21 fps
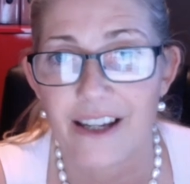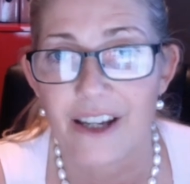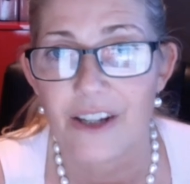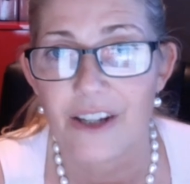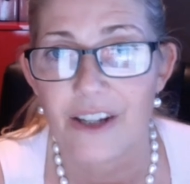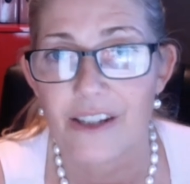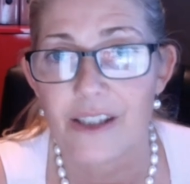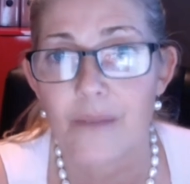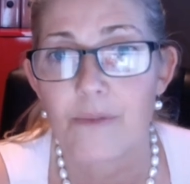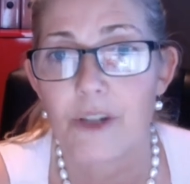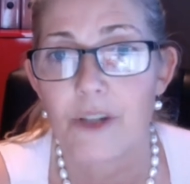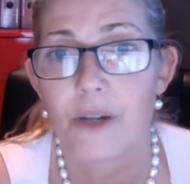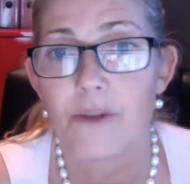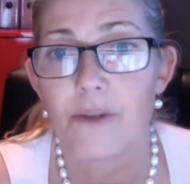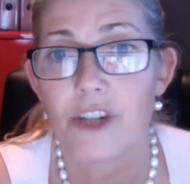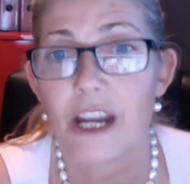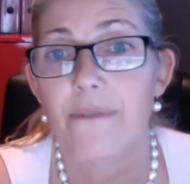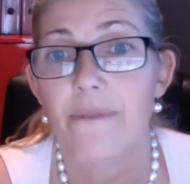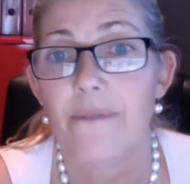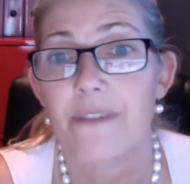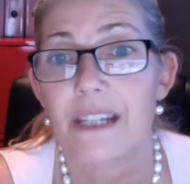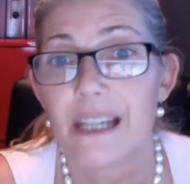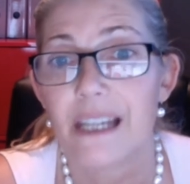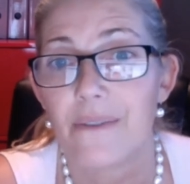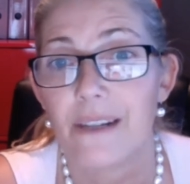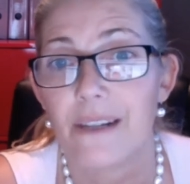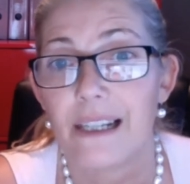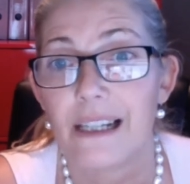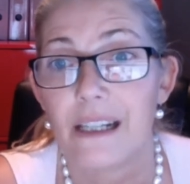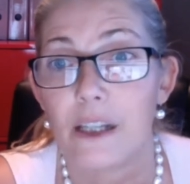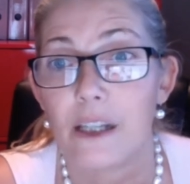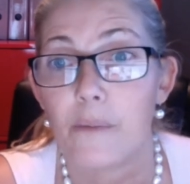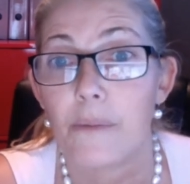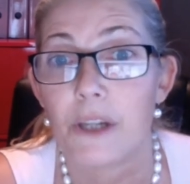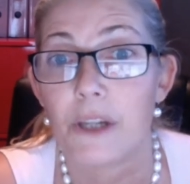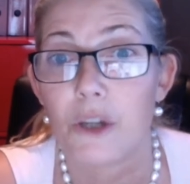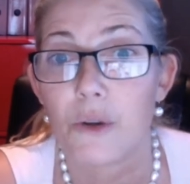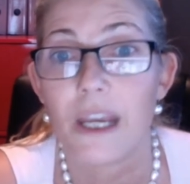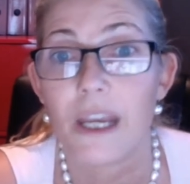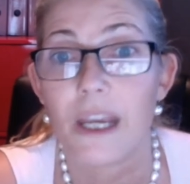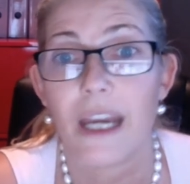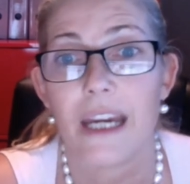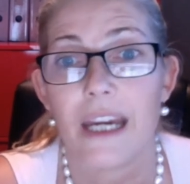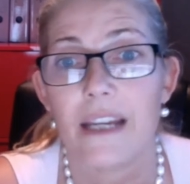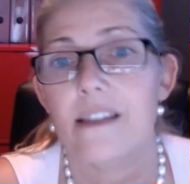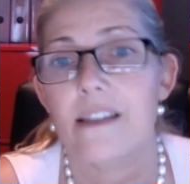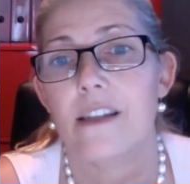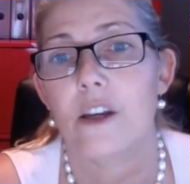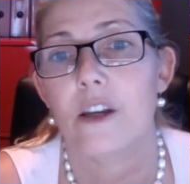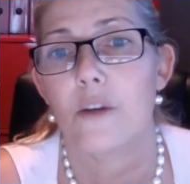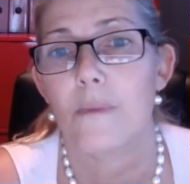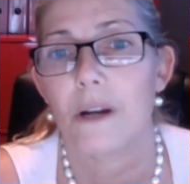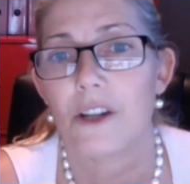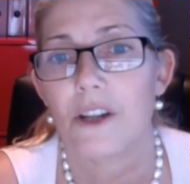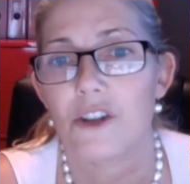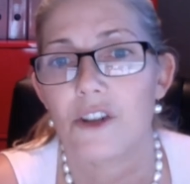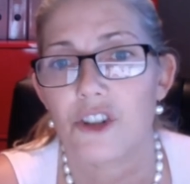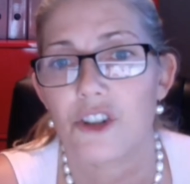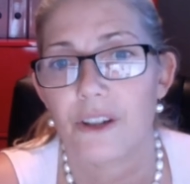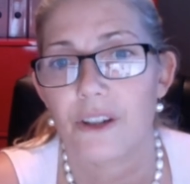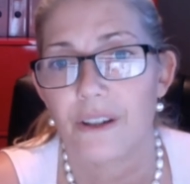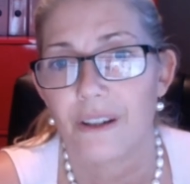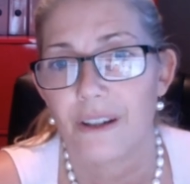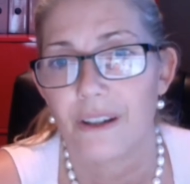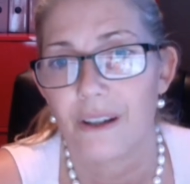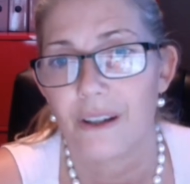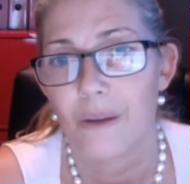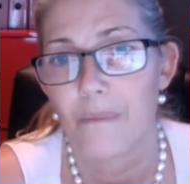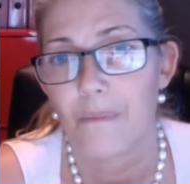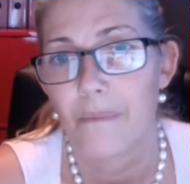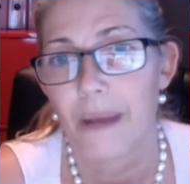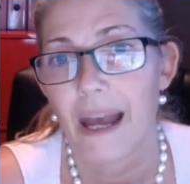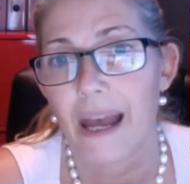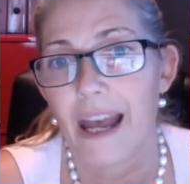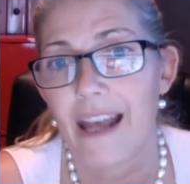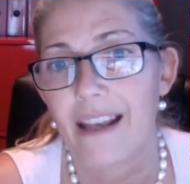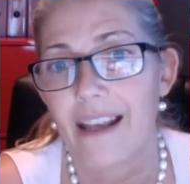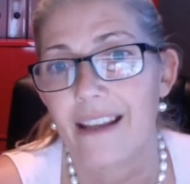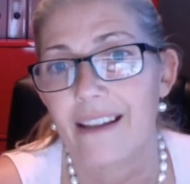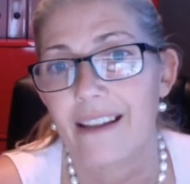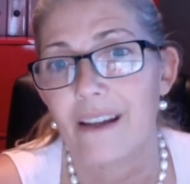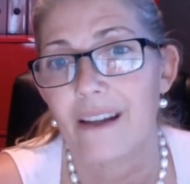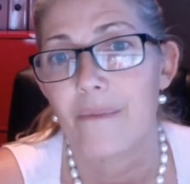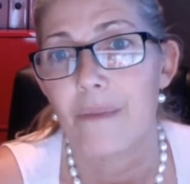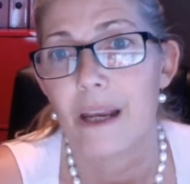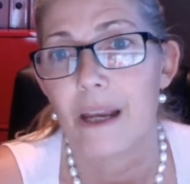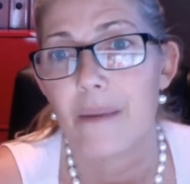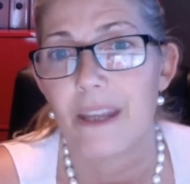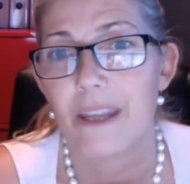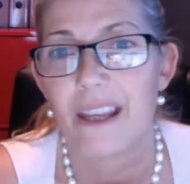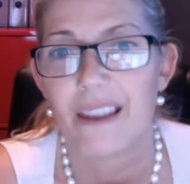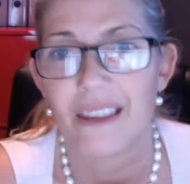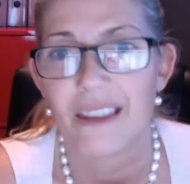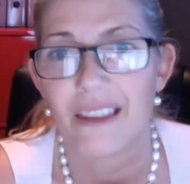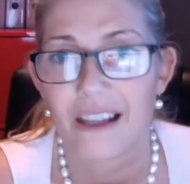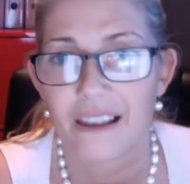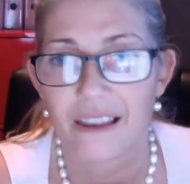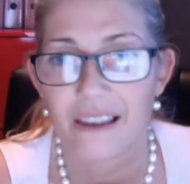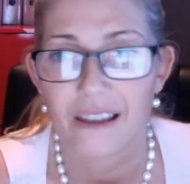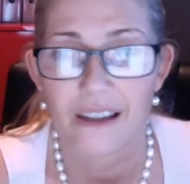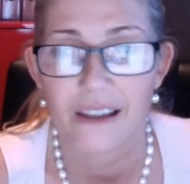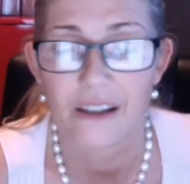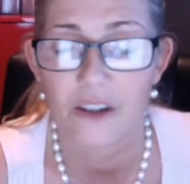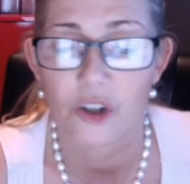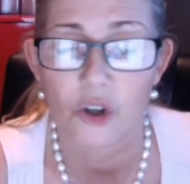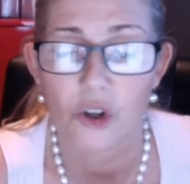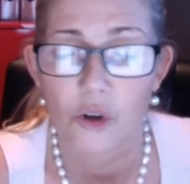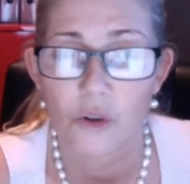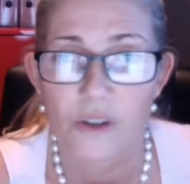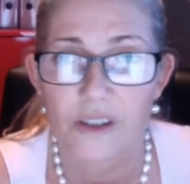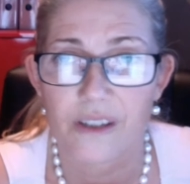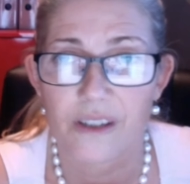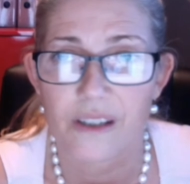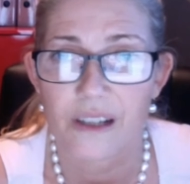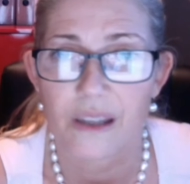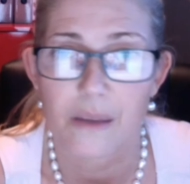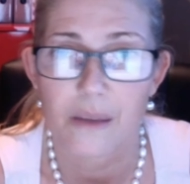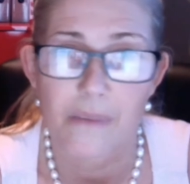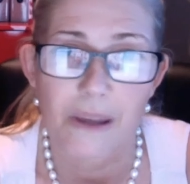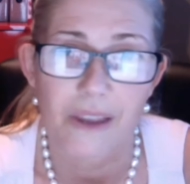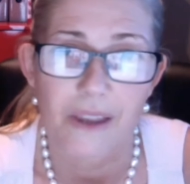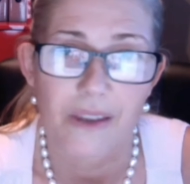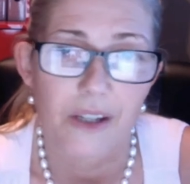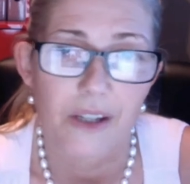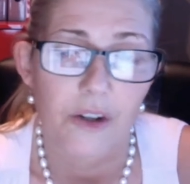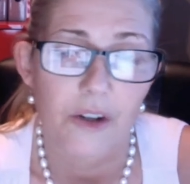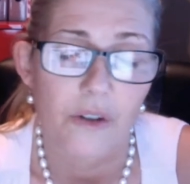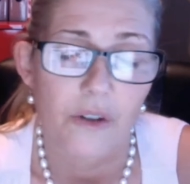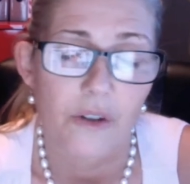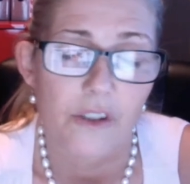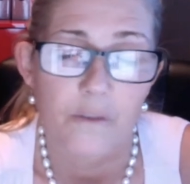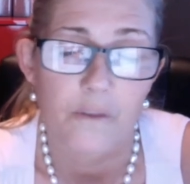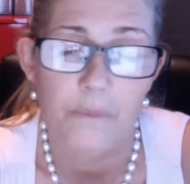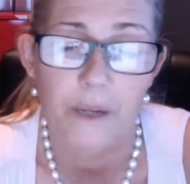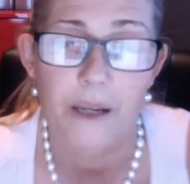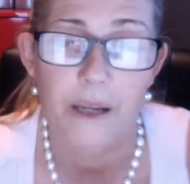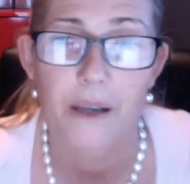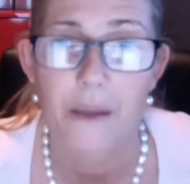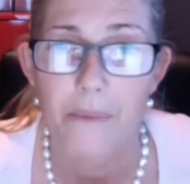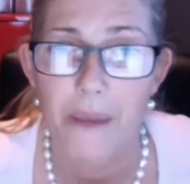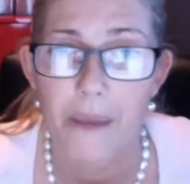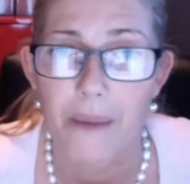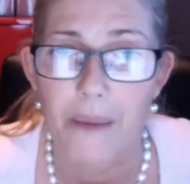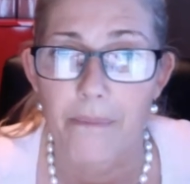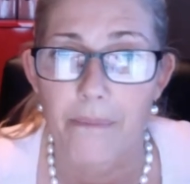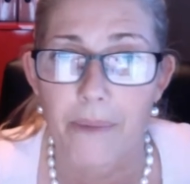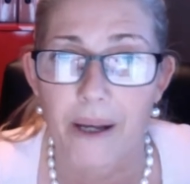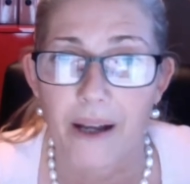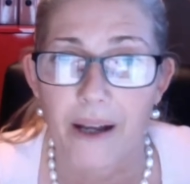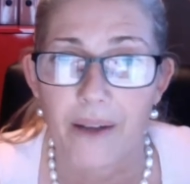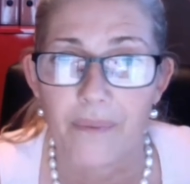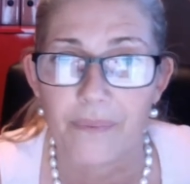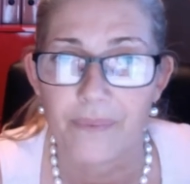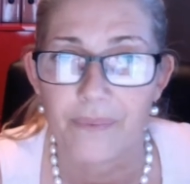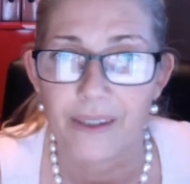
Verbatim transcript: Sometimes you have to give a little, but you gain so much back. And maybe they think the cost, the monthly cost of being a member,